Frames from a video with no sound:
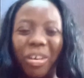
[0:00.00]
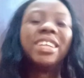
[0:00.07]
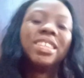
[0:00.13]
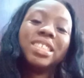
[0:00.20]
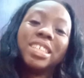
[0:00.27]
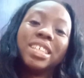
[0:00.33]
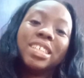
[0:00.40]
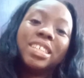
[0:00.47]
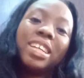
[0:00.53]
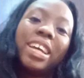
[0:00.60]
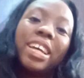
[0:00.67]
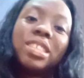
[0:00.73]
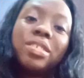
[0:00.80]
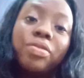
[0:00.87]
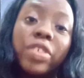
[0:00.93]
In
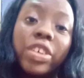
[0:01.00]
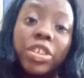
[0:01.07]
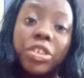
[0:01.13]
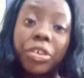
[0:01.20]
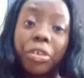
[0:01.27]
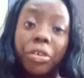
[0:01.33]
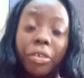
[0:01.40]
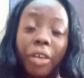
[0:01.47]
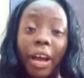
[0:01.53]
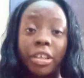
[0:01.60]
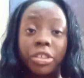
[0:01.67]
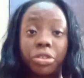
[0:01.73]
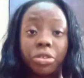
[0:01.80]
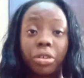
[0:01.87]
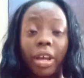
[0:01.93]
today's video,
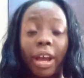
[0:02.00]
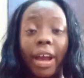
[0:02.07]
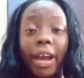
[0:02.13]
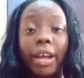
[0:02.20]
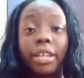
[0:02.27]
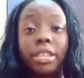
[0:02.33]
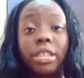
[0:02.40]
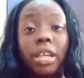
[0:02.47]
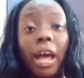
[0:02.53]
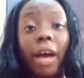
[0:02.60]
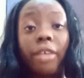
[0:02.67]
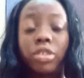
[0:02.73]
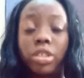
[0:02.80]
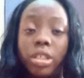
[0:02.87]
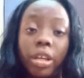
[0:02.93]
as you guys
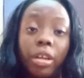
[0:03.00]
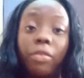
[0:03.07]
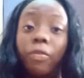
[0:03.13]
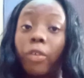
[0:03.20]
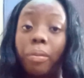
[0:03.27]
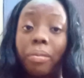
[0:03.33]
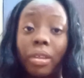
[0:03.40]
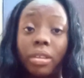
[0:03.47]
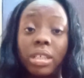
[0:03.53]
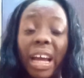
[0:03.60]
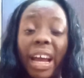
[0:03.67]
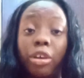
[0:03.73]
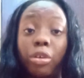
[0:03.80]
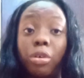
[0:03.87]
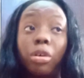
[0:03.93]
have seen from the
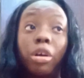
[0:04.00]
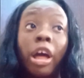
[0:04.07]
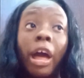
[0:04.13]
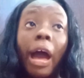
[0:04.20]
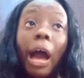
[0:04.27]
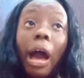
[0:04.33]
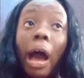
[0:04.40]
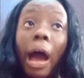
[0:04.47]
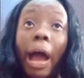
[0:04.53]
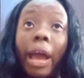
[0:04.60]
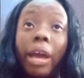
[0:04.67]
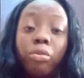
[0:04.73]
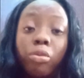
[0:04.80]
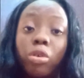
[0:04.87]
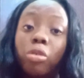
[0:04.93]
title,
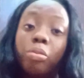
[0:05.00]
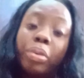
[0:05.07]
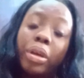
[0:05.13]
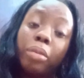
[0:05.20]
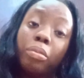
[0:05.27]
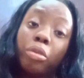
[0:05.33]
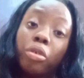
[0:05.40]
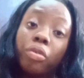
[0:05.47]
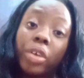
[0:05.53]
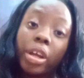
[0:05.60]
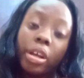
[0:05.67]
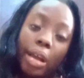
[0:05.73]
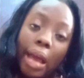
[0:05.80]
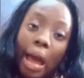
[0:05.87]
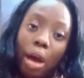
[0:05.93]
I will be
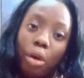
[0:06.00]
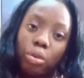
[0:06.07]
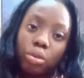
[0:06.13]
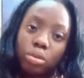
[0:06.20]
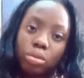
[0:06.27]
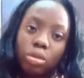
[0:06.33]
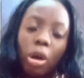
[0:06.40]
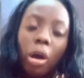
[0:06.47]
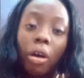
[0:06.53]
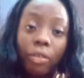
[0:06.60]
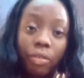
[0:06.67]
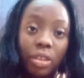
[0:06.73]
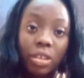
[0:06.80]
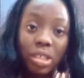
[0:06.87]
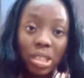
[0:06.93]
moving out
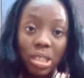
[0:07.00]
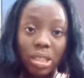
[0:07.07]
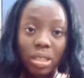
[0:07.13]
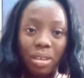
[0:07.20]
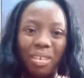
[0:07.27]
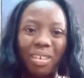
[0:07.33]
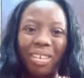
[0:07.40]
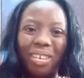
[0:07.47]
of this